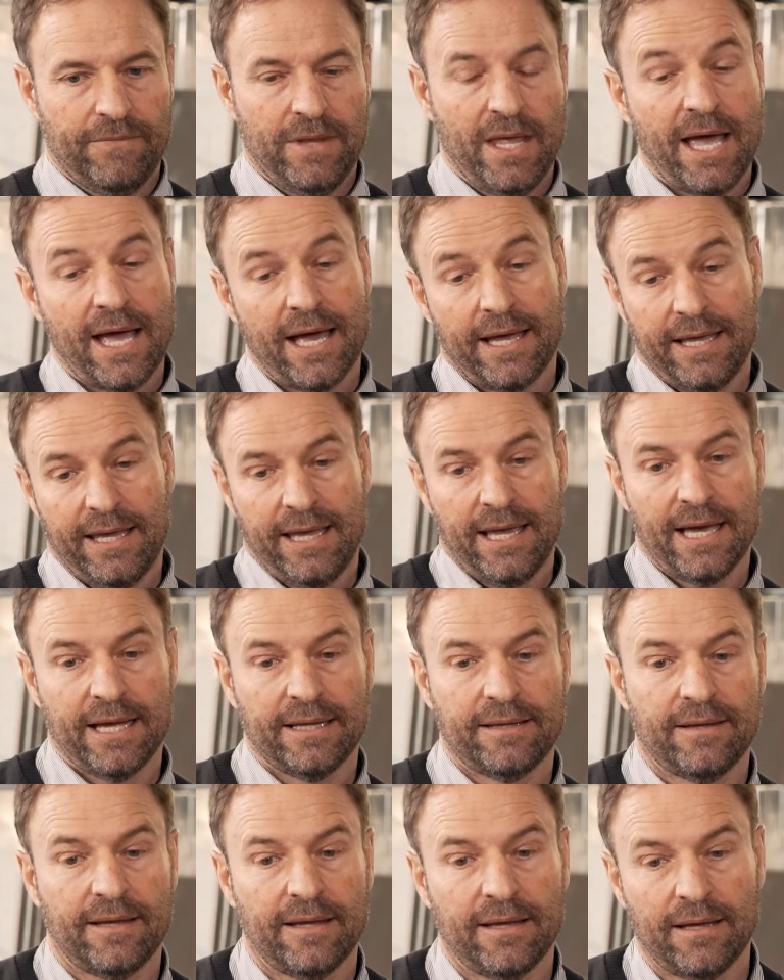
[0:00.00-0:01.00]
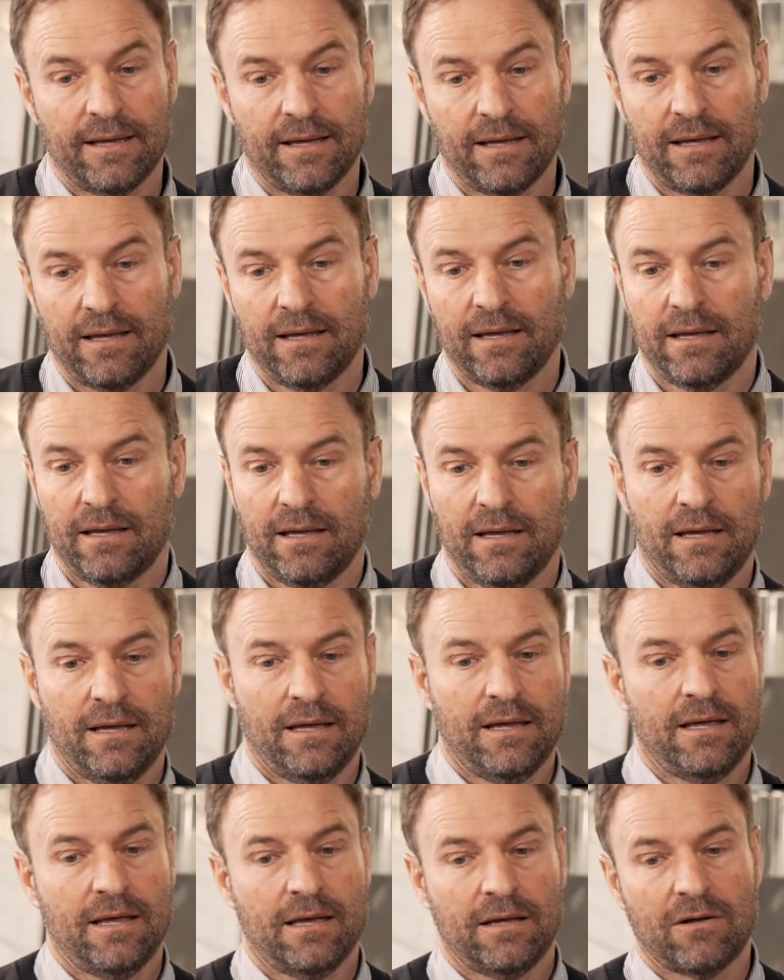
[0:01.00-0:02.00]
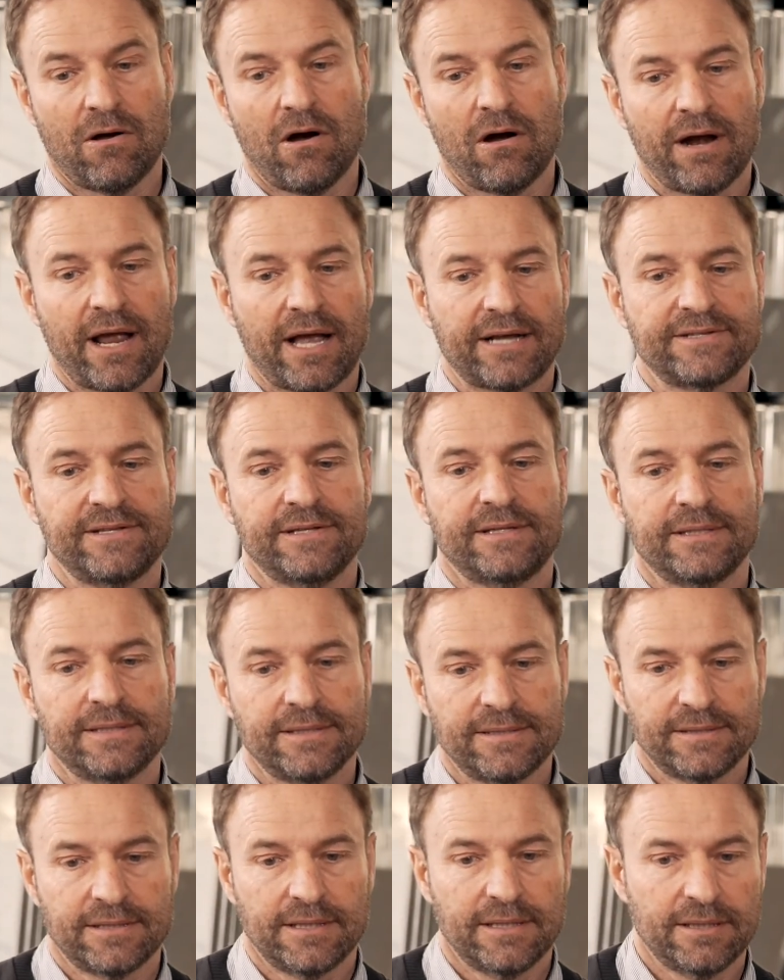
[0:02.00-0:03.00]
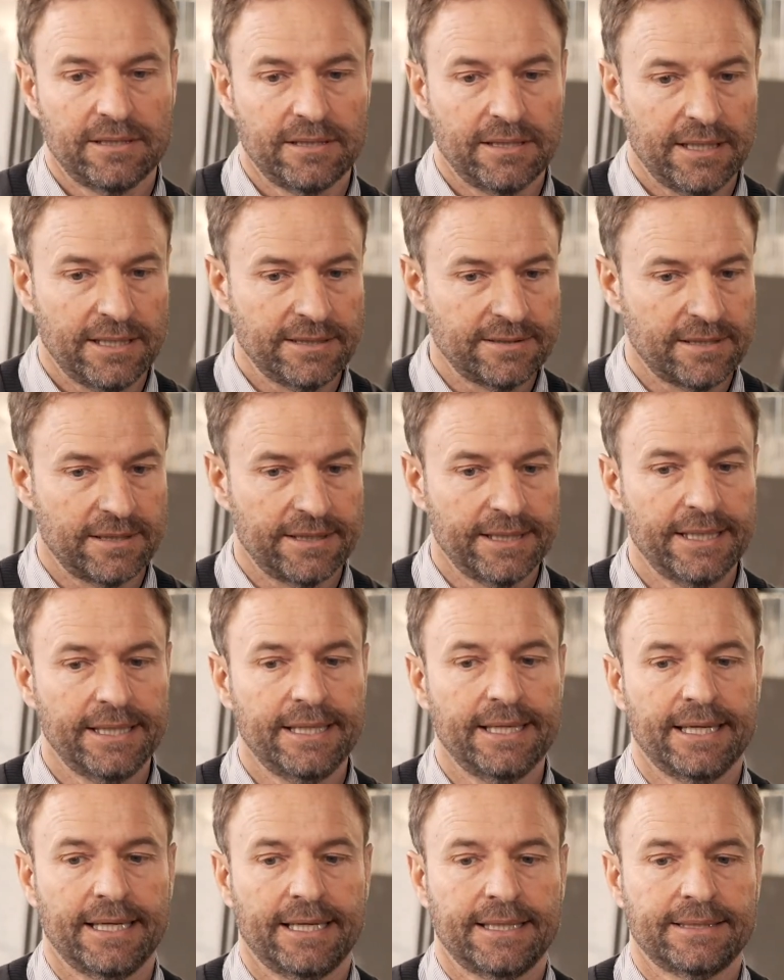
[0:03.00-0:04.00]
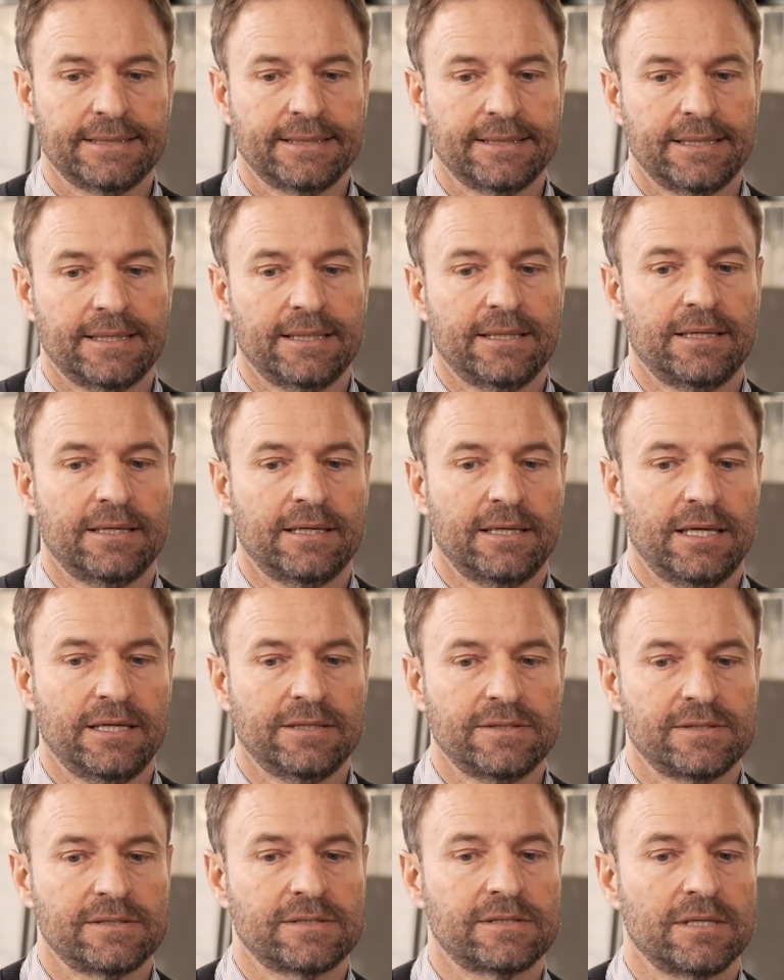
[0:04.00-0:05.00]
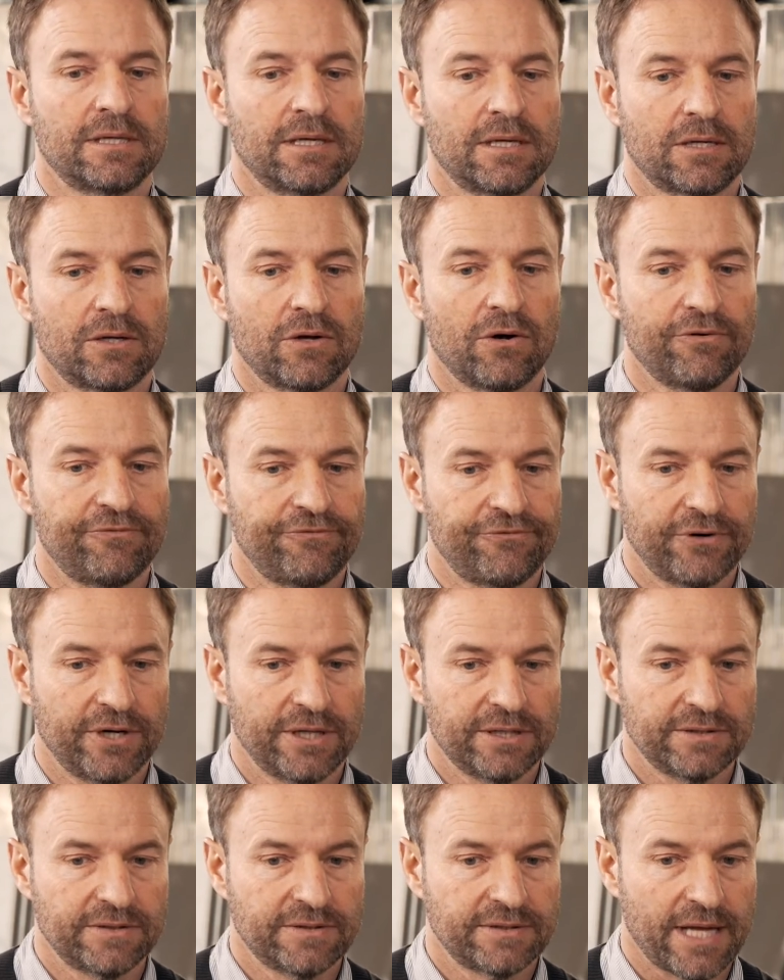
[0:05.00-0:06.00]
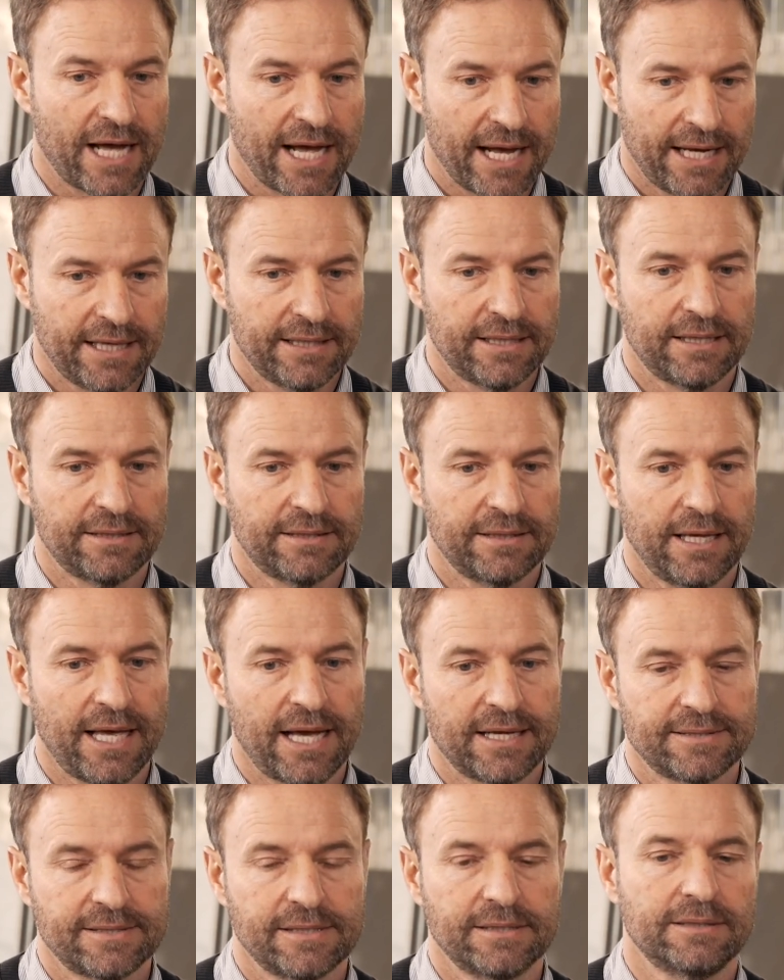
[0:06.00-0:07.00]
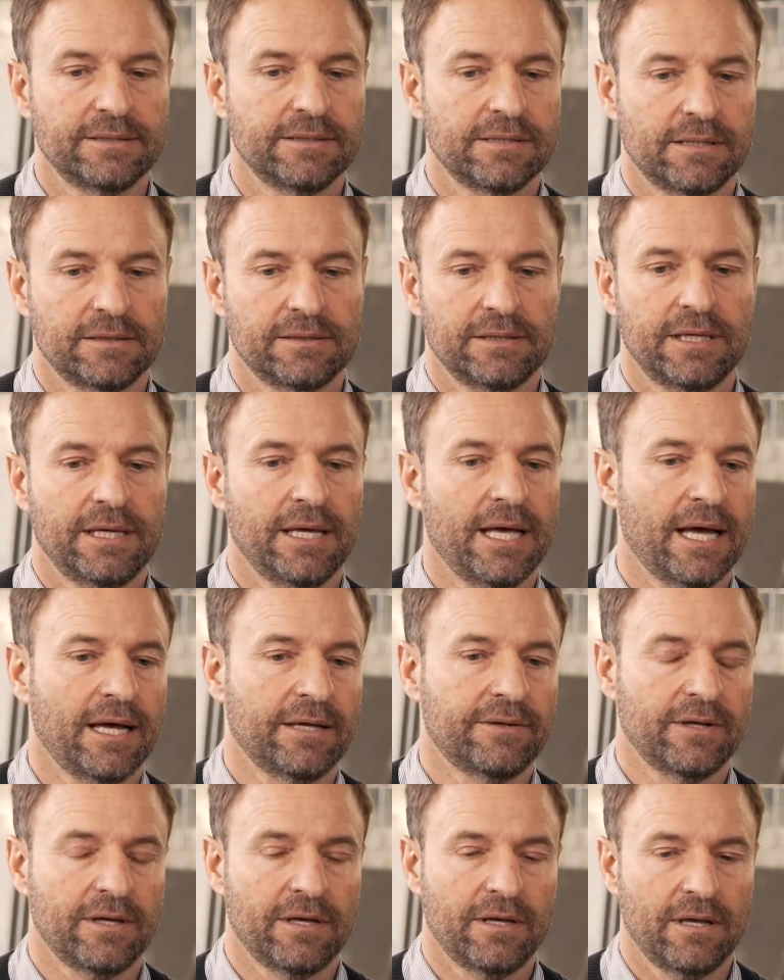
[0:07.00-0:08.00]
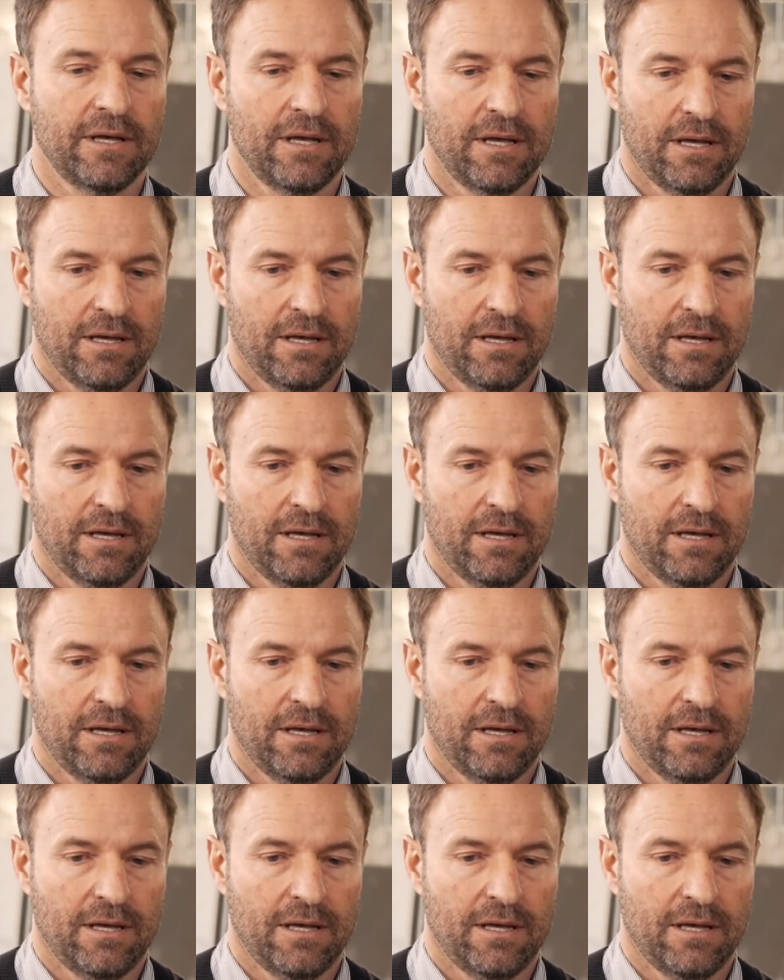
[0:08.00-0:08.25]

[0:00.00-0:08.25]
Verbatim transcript: Yeah, he had a, a car accident in Italy, and uh, his uh, girlfriend died at the accident, and he had a